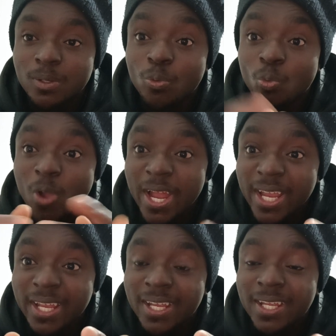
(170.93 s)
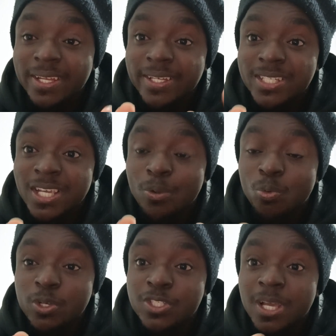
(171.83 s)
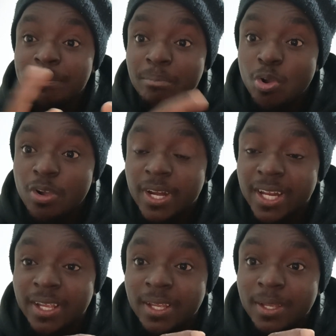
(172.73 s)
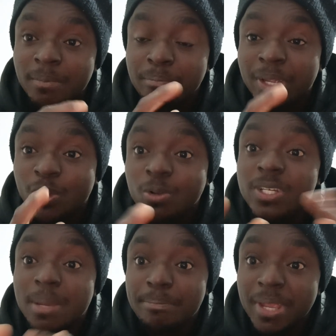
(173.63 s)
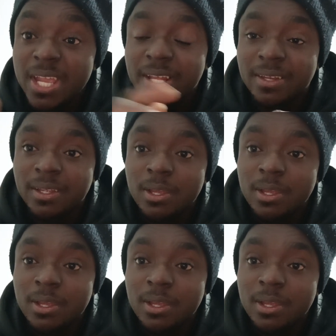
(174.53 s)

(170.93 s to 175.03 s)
Why? Their mockery become their pain.